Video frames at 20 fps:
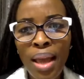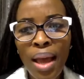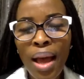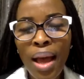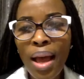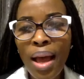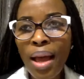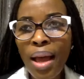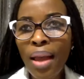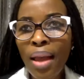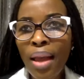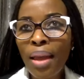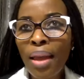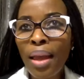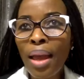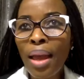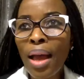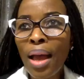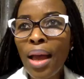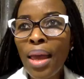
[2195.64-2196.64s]
i
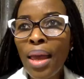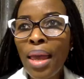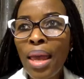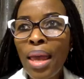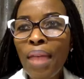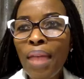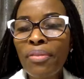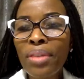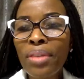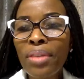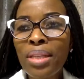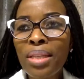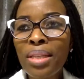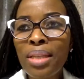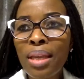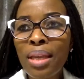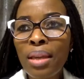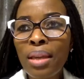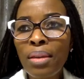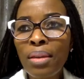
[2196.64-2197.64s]
i have this
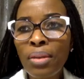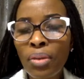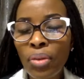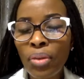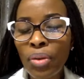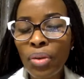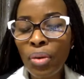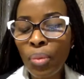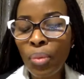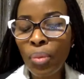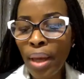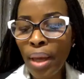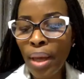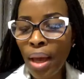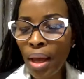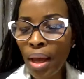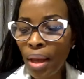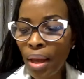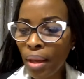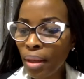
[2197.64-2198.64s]
thing you know where
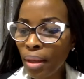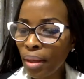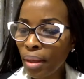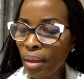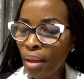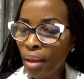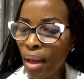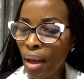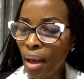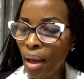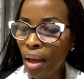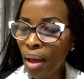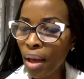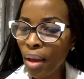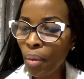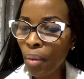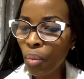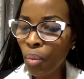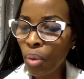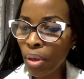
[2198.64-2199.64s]
i
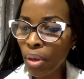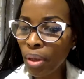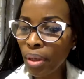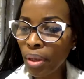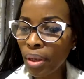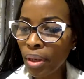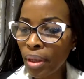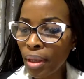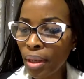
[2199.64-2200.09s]
i work